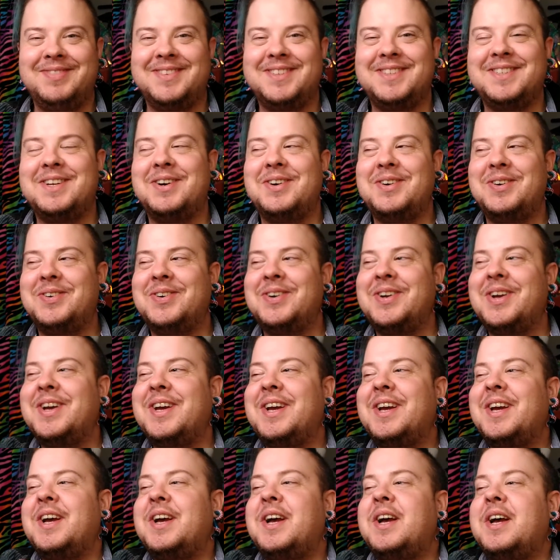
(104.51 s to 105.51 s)
So
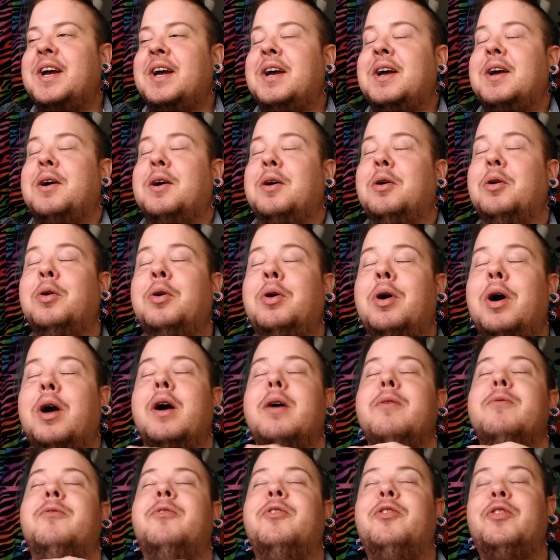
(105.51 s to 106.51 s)

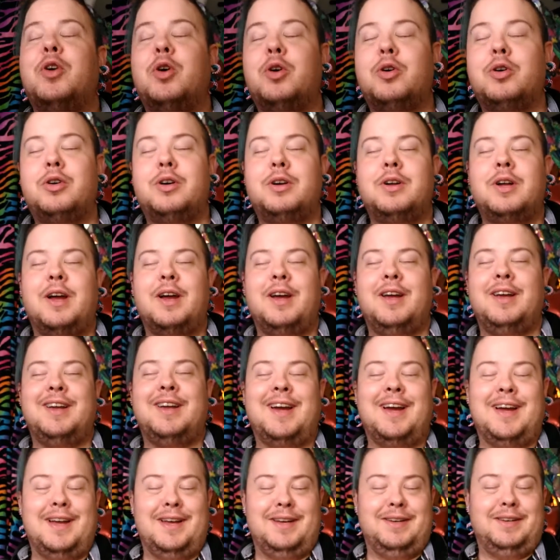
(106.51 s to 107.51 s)
I'm full. I
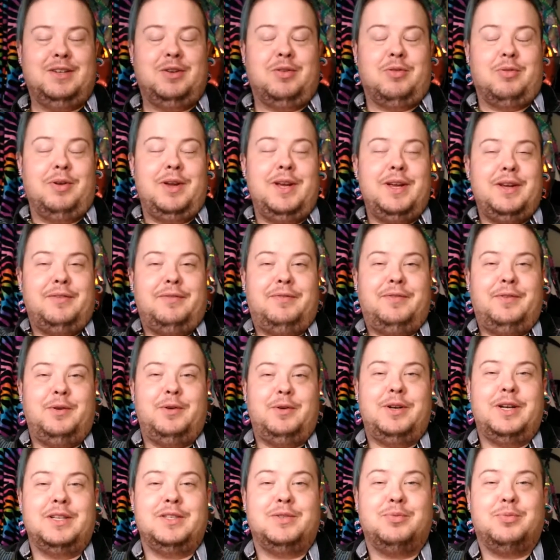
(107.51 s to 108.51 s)
had Korean
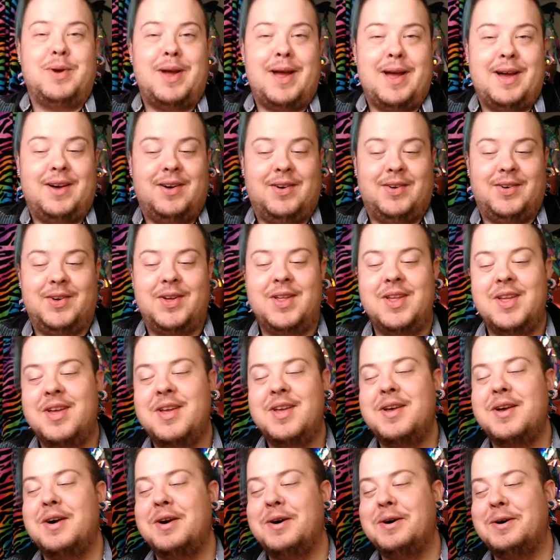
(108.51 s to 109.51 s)
food as well.
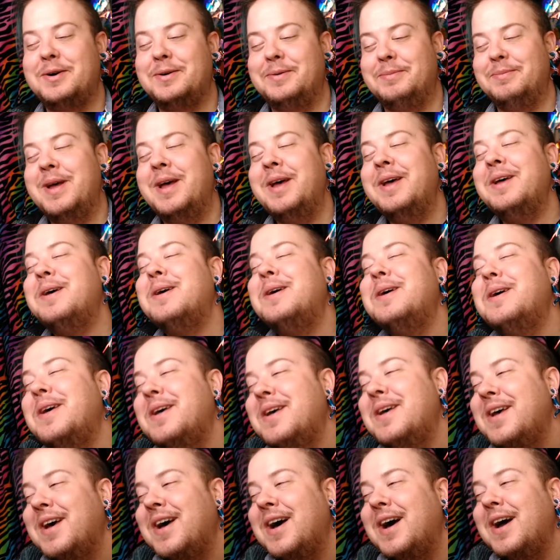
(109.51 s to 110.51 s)

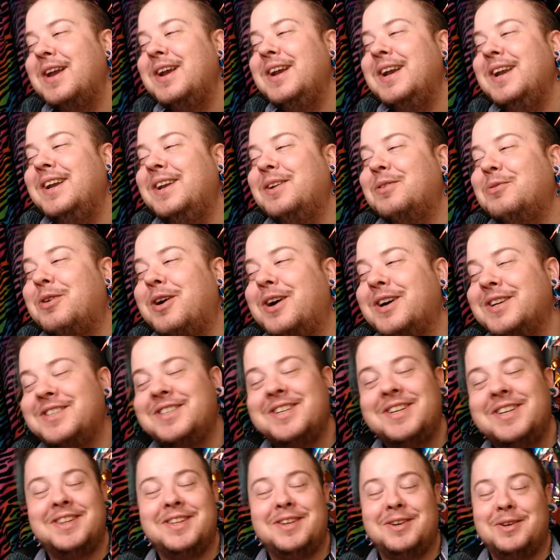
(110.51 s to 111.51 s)
I need to
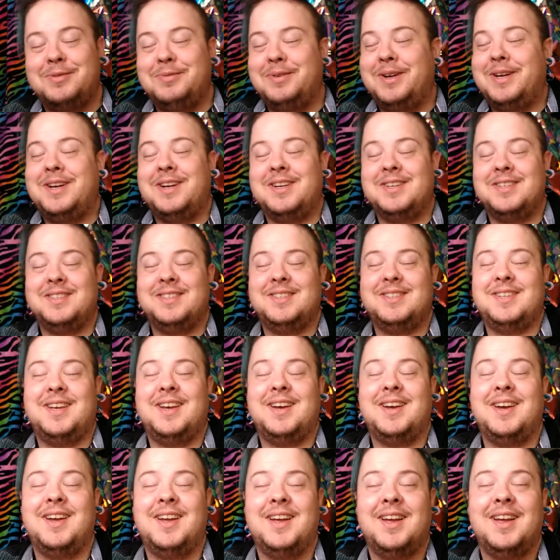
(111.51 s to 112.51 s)
watch it though,
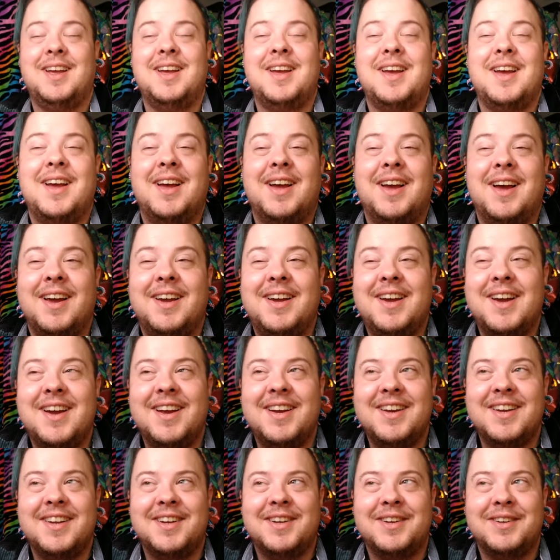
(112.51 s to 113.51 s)
because I
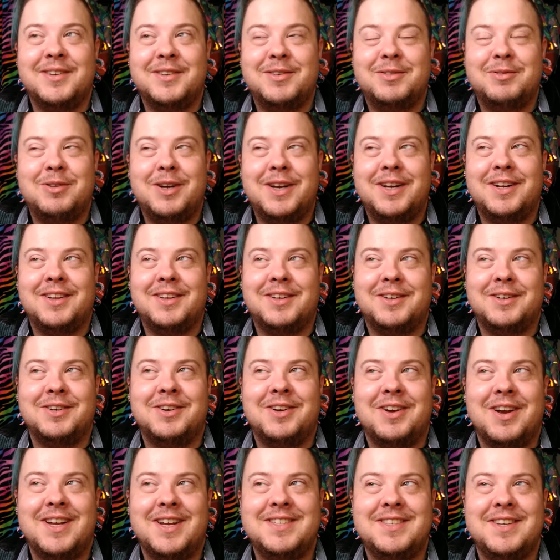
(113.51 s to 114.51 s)
kind of went a
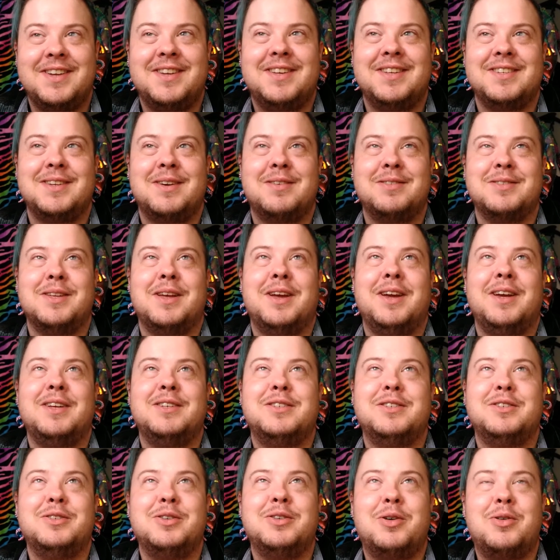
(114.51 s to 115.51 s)
little crazy because I was
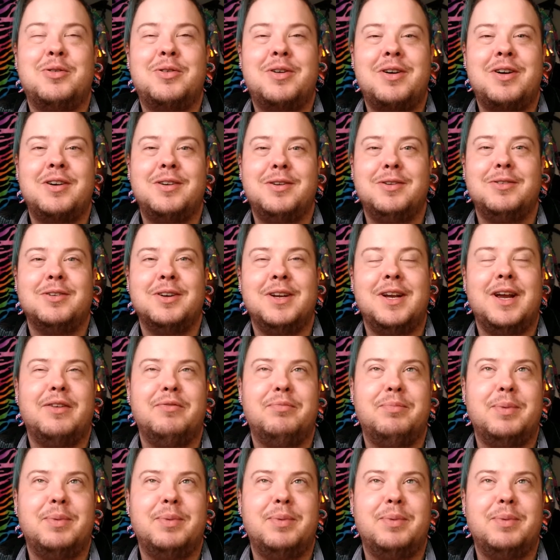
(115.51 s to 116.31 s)
like so hungry.